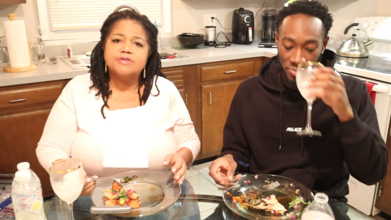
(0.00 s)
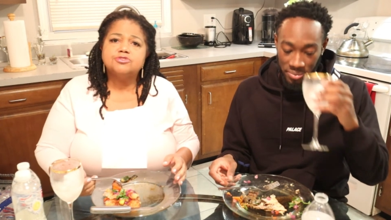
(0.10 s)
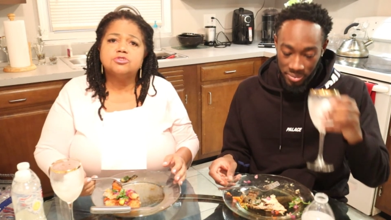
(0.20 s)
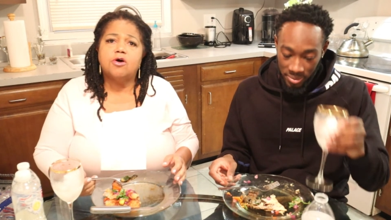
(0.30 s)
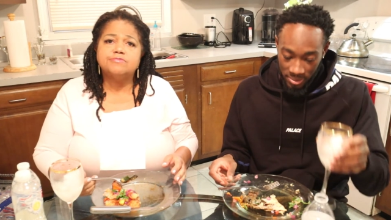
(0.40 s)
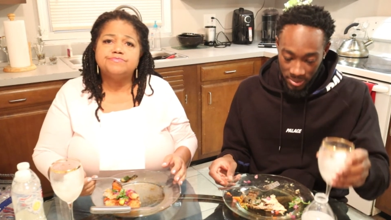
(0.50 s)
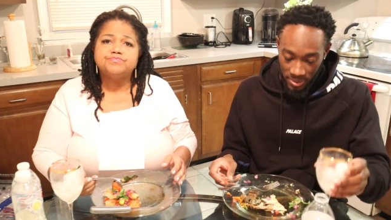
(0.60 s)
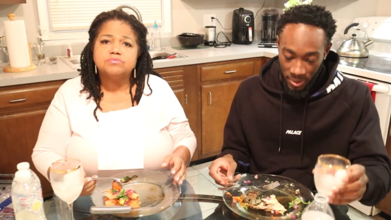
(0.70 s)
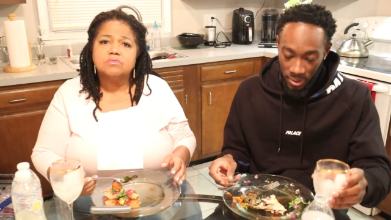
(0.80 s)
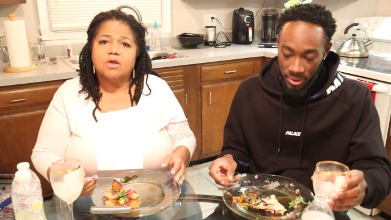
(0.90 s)
Speaker 1: so
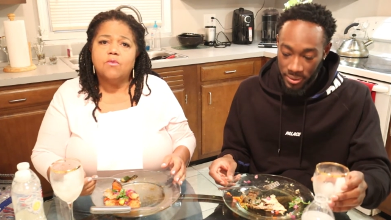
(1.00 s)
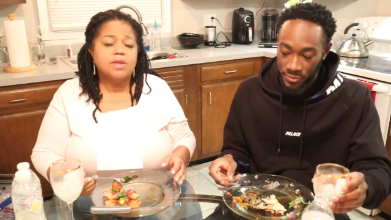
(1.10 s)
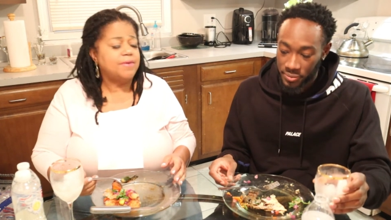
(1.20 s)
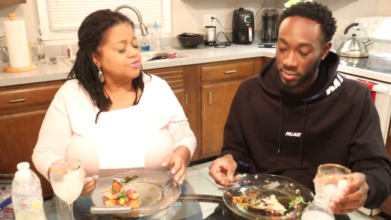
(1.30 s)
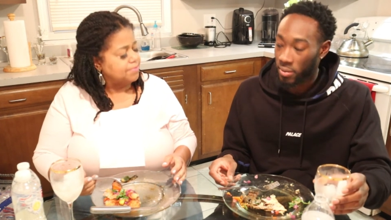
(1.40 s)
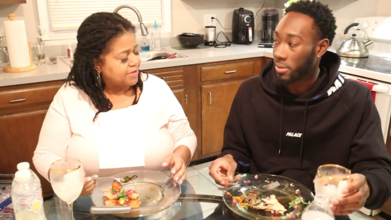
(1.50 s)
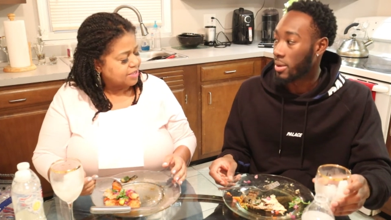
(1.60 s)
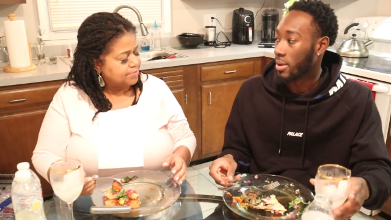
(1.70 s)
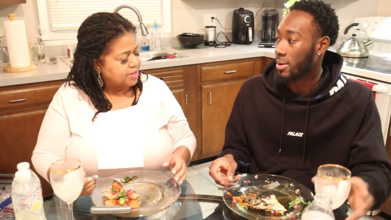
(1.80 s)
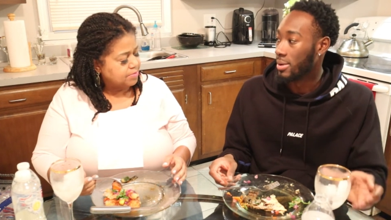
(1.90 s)
what about the
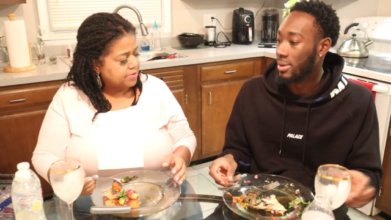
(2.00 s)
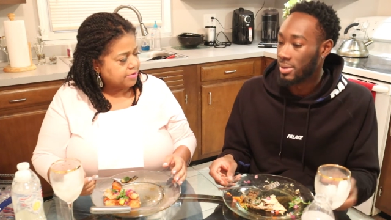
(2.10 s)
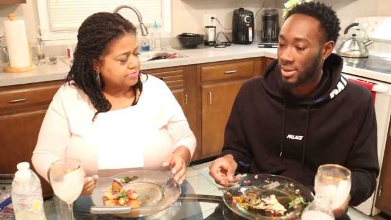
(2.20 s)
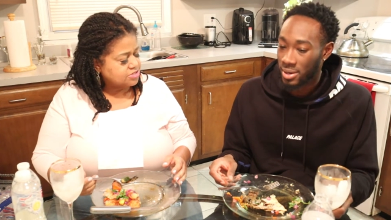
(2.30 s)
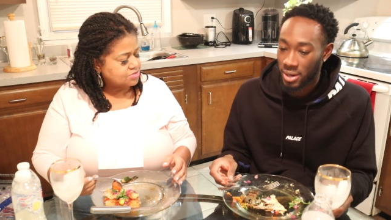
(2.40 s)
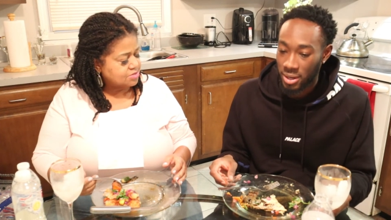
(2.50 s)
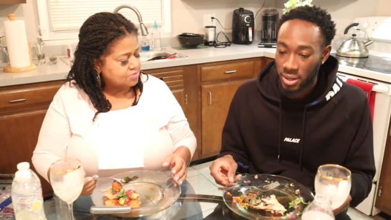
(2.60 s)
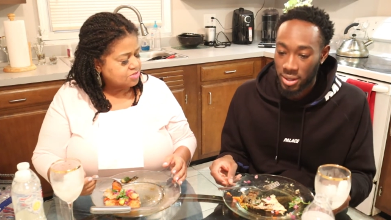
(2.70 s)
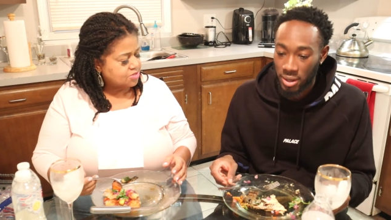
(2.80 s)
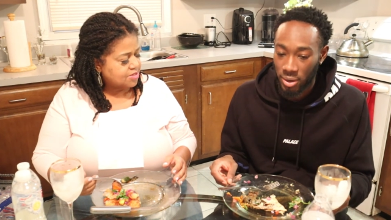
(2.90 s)
black bean burger? What you
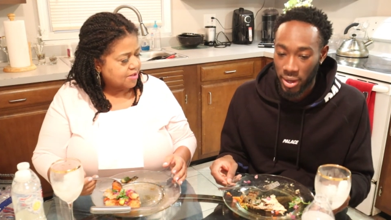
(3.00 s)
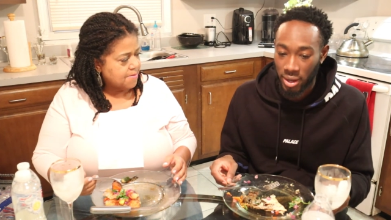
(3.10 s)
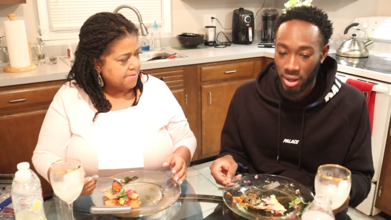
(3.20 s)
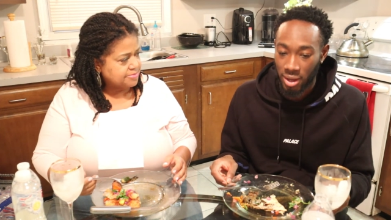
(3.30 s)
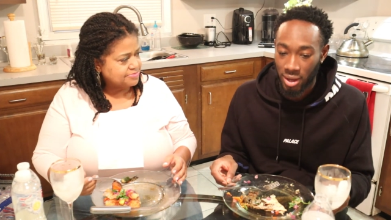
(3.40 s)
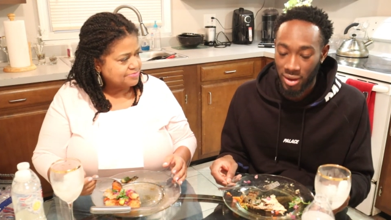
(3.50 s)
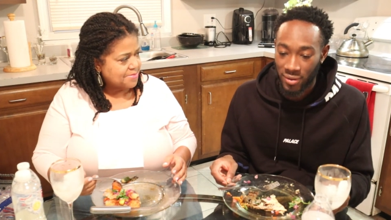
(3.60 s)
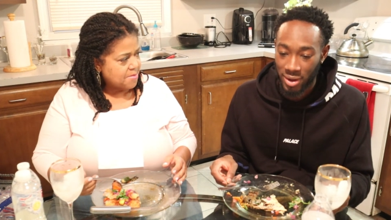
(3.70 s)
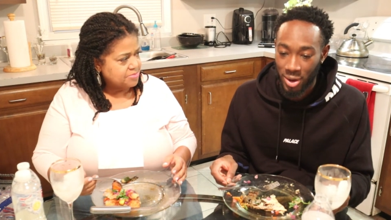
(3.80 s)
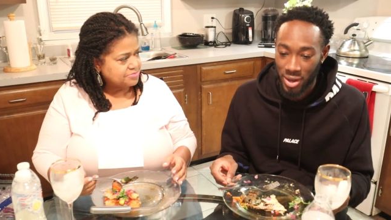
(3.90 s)
what you think? Okay,
Speaker 2: I
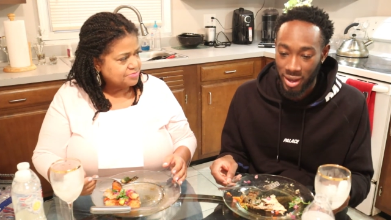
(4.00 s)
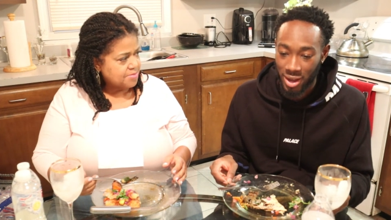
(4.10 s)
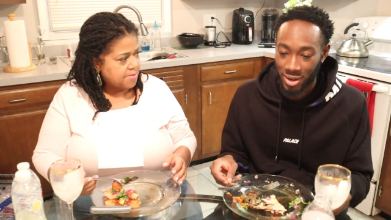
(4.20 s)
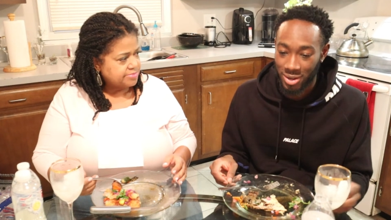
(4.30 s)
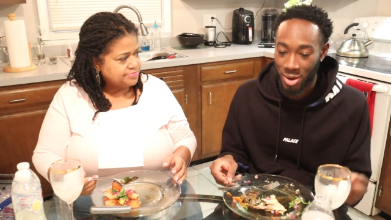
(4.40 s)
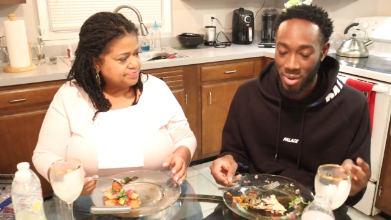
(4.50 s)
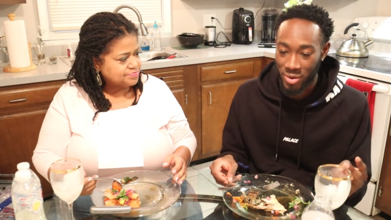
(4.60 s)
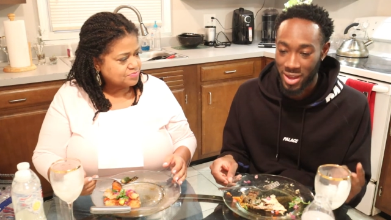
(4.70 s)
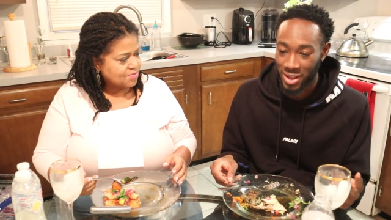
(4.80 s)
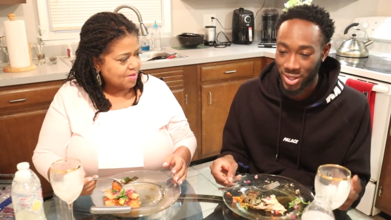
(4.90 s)
forgot. Okay, I, I mean
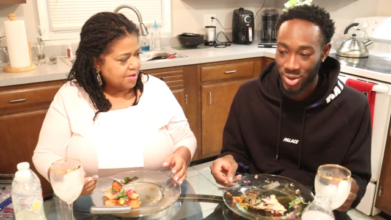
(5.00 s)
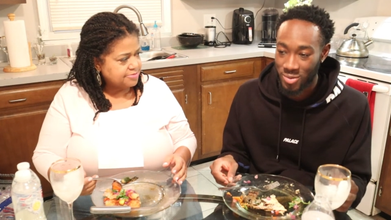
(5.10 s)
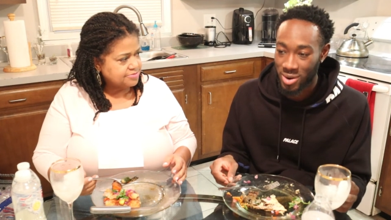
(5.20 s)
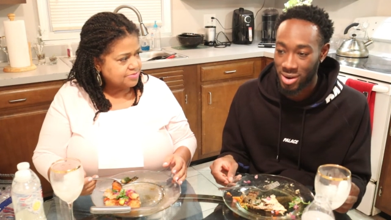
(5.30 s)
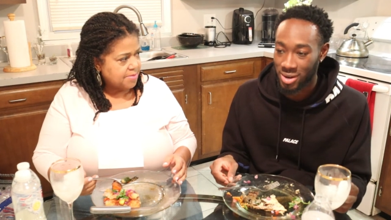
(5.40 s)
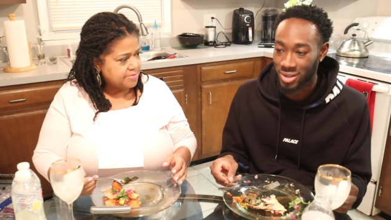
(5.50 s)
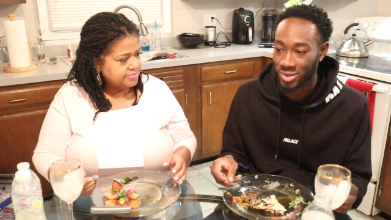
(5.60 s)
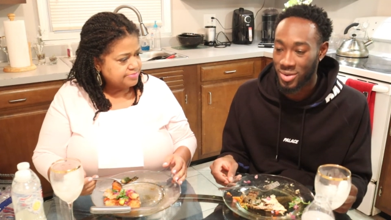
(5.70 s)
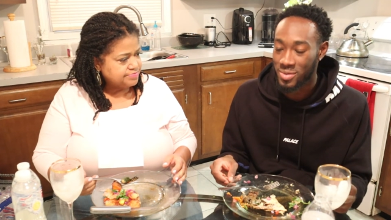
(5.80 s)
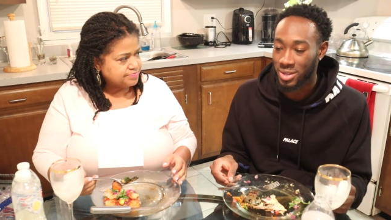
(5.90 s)
we had two burgers.
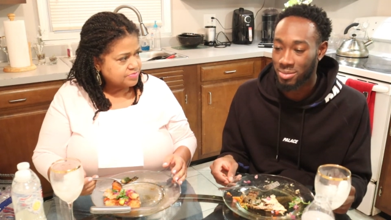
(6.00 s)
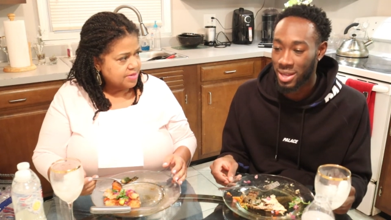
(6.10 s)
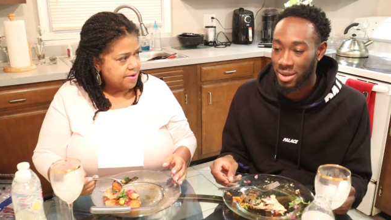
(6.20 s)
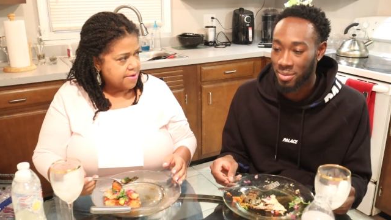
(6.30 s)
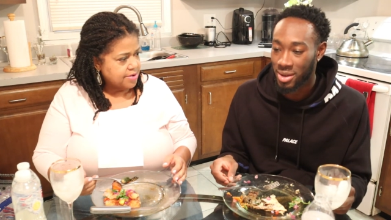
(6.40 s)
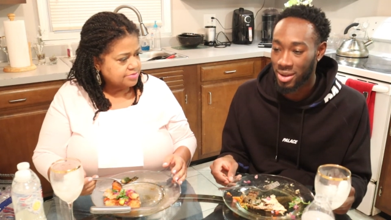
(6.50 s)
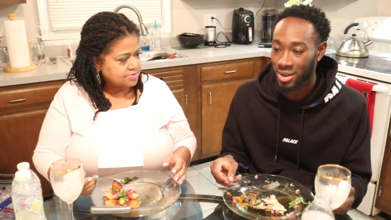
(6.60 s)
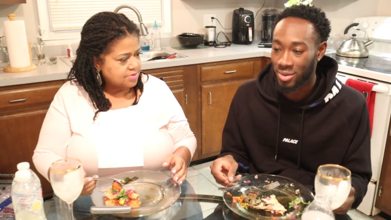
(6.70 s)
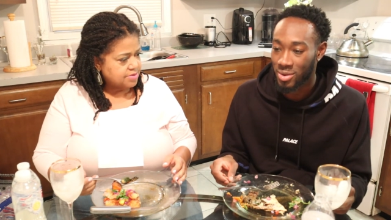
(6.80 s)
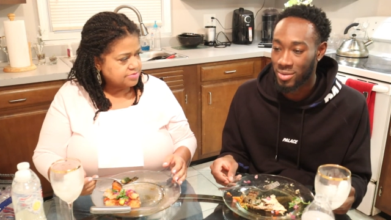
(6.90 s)
One was the black
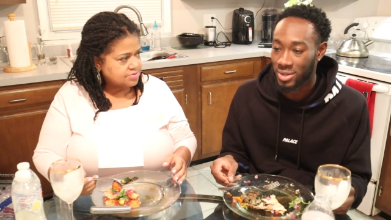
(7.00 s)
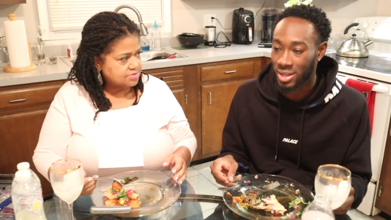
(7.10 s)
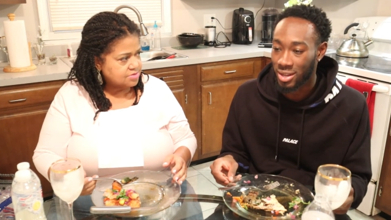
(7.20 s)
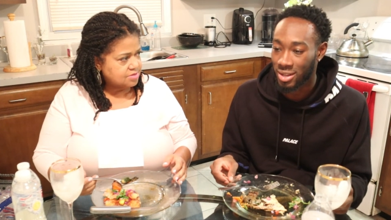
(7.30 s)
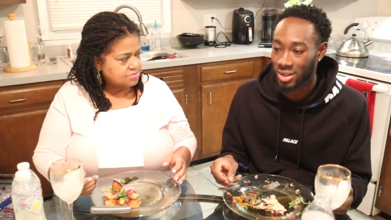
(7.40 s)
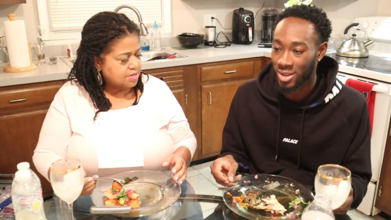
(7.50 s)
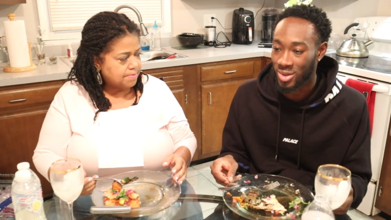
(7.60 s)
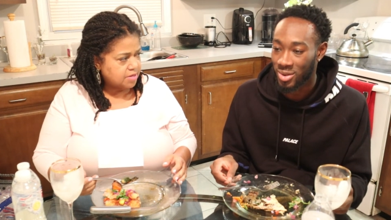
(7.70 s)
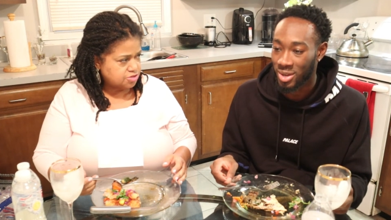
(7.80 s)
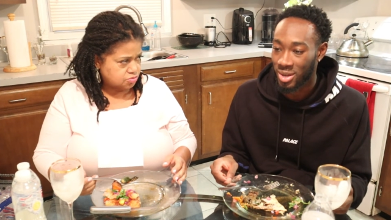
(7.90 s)
bean, and one was like the the
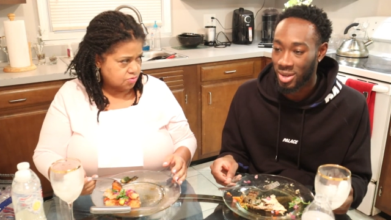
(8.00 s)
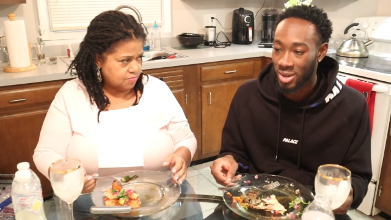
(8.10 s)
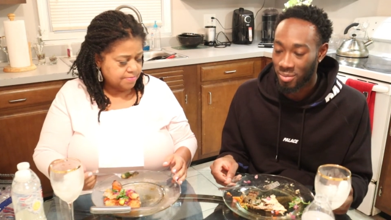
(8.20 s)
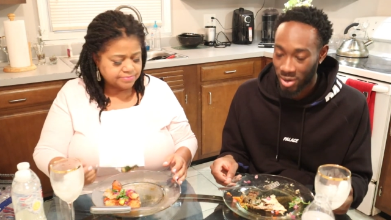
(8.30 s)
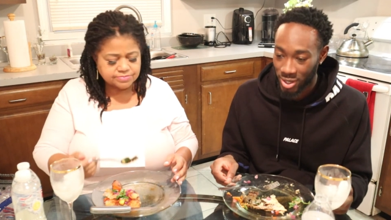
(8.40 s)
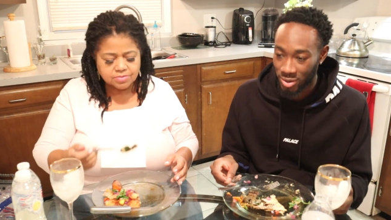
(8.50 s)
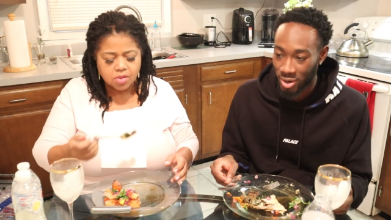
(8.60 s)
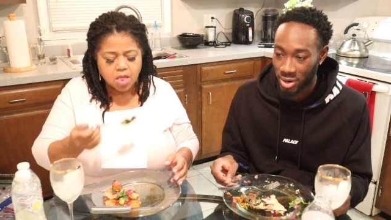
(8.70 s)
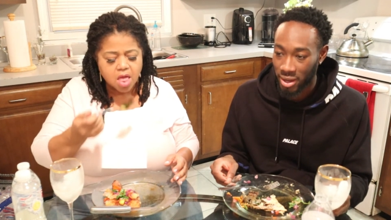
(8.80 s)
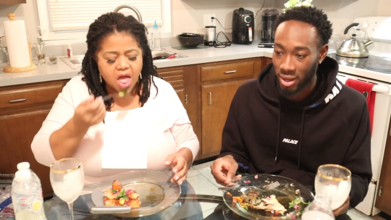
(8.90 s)
um, mushroom. Mushroom.
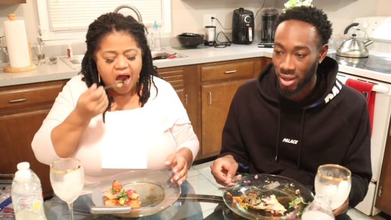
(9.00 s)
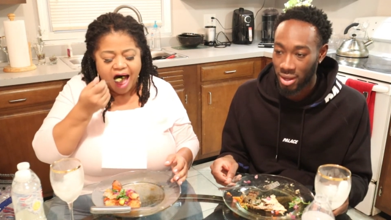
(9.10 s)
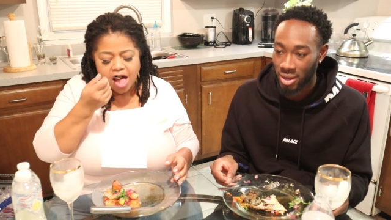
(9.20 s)
Okay,